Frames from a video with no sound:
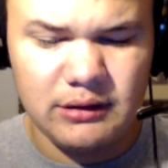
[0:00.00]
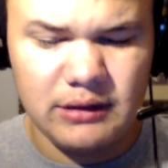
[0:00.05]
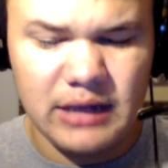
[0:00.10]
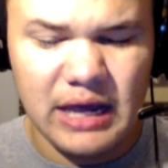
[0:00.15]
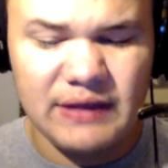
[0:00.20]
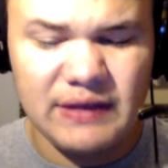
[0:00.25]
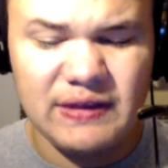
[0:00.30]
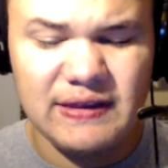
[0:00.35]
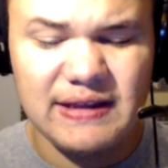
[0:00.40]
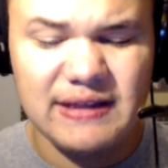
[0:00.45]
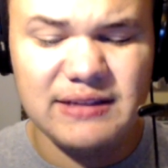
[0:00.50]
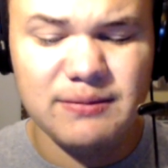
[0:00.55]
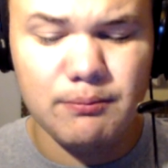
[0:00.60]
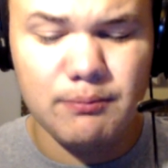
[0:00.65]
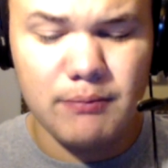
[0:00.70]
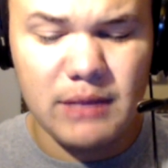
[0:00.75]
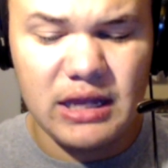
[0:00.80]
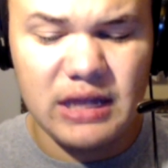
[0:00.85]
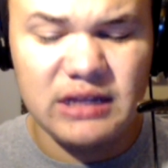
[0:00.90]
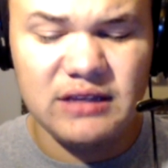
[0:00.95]
I think that's
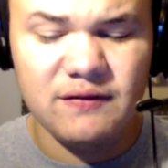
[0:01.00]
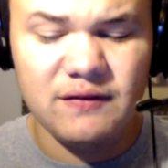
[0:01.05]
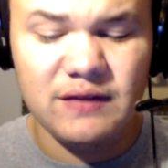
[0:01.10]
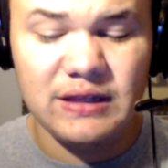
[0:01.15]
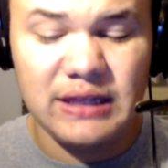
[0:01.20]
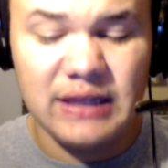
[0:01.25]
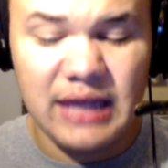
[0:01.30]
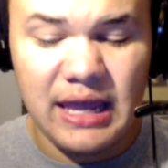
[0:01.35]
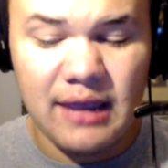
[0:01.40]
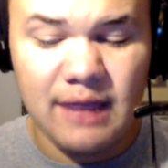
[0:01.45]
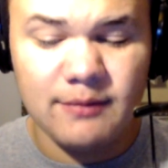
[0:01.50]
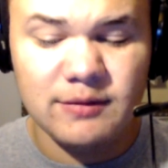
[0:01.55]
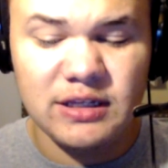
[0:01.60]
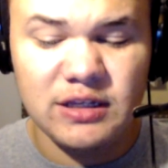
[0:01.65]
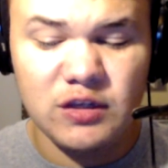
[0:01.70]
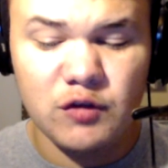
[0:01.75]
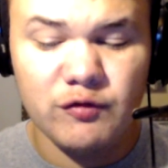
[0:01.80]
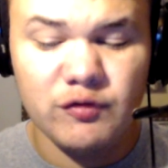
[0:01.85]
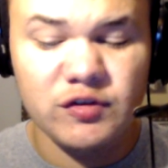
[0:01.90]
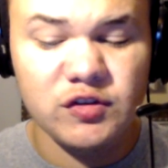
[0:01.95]
many of the games that
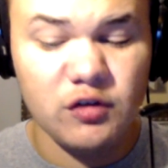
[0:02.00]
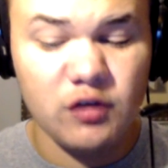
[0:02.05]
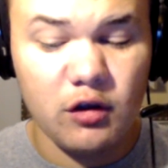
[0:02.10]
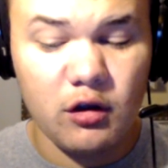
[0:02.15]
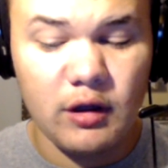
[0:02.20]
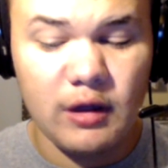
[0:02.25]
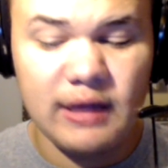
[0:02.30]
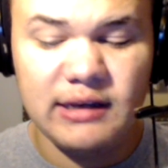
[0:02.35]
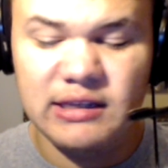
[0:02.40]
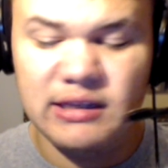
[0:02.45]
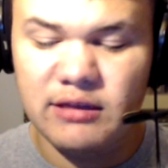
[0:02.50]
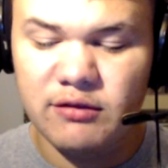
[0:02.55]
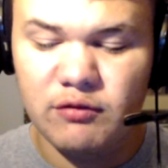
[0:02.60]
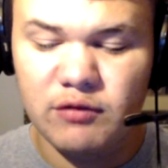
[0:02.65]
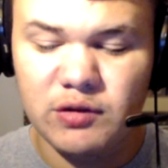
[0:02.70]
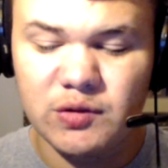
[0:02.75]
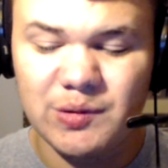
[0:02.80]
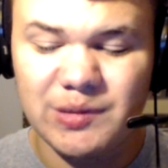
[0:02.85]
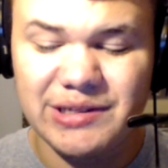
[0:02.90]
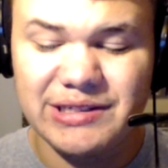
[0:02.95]
you saw at E3
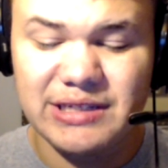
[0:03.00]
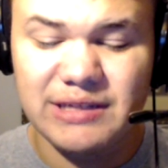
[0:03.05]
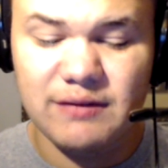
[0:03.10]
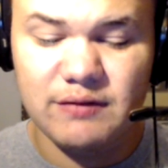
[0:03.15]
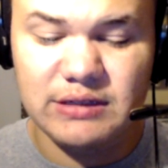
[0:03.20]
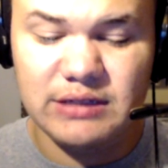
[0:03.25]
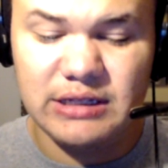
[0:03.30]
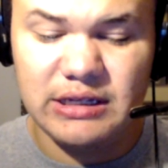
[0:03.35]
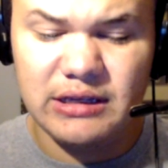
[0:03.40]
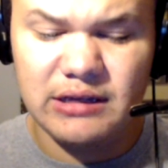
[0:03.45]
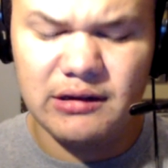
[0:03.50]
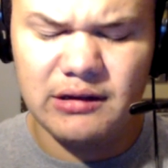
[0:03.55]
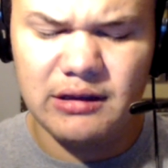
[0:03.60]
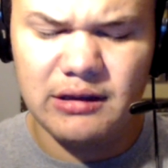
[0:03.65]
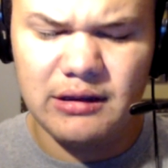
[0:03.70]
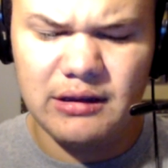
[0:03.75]
2017